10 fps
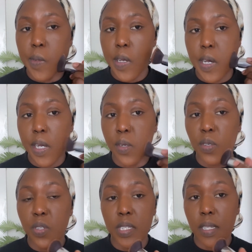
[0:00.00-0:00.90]
uh,
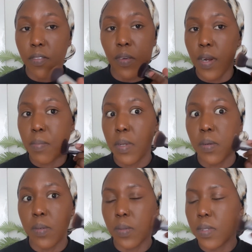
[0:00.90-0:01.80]
go to Sephora
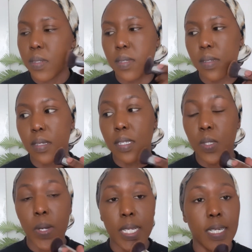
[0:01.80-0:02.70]
because it's
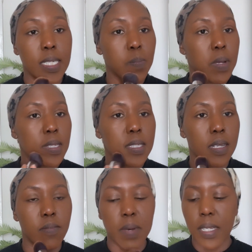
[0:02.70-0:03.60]
quite
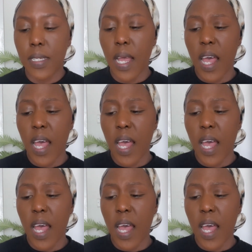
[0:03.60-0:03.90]
expensive but